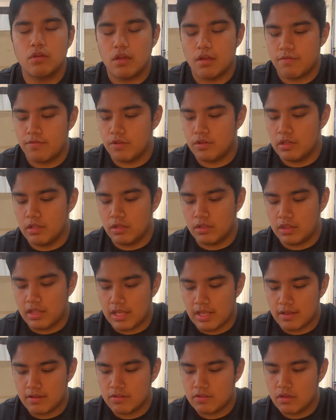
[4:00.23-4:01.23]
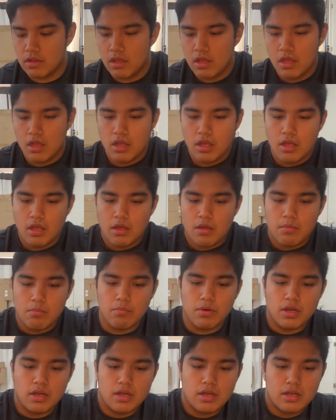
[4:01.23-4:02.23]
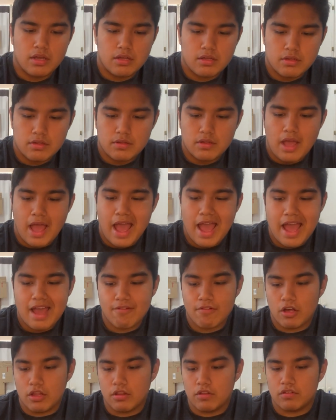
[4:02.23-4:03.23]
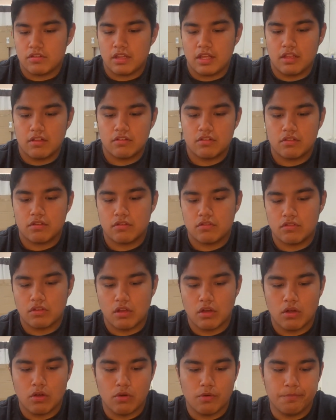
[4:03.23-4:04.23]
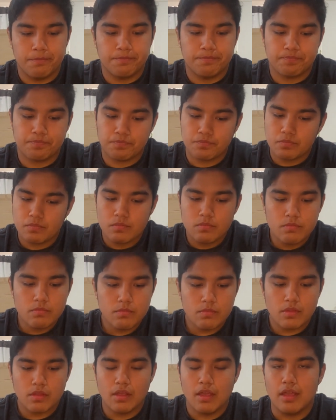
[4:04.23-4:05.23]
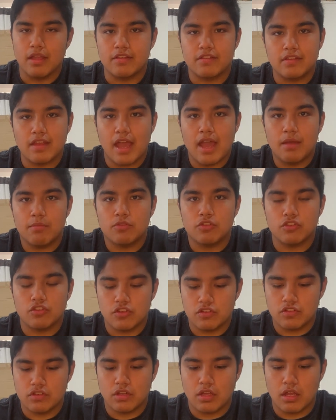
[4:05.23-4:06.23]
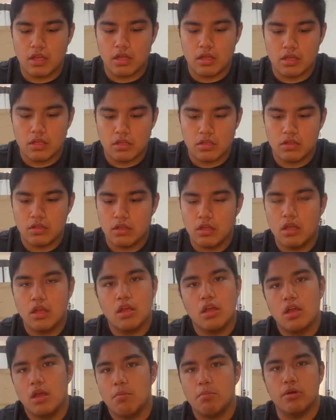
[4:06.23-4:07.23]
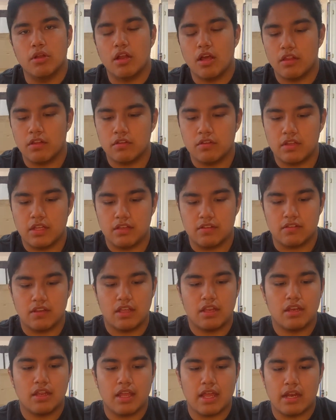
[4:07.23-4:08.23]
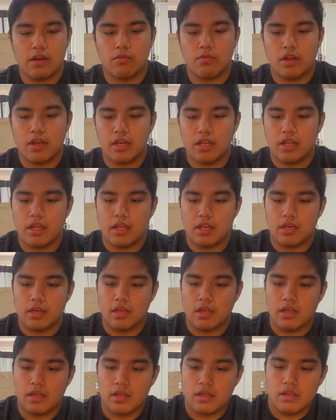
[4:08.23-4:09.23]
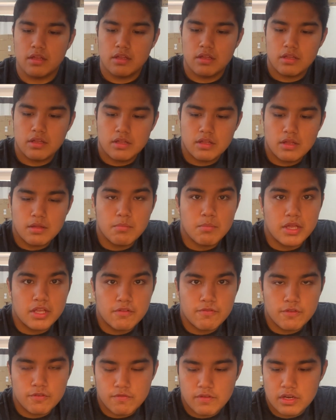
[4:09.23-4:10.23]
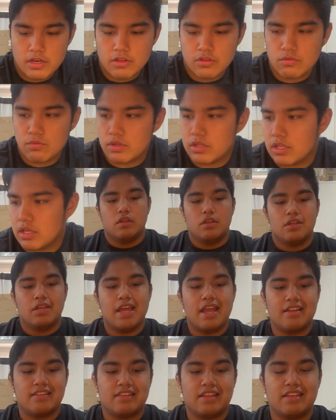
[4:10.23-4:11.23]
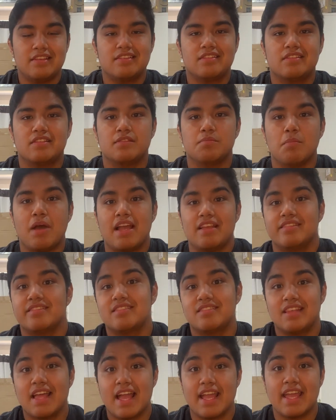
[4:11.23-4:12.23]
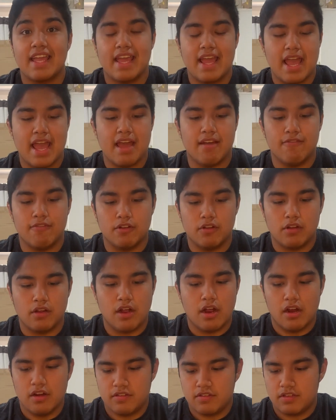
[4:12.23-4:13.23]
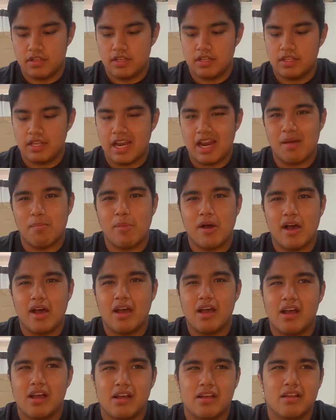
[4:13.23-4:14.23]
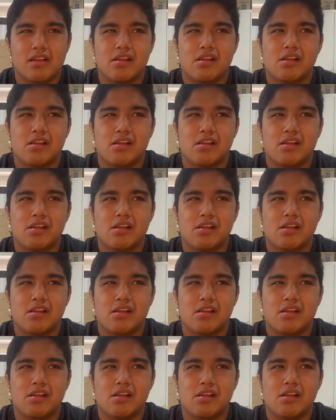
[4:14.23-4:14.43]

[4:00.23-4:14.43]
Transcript: little things, but I have all those things. So it's time to just put all those things in, get it running, and make a few videos with it. Next is my second ever RC that I bought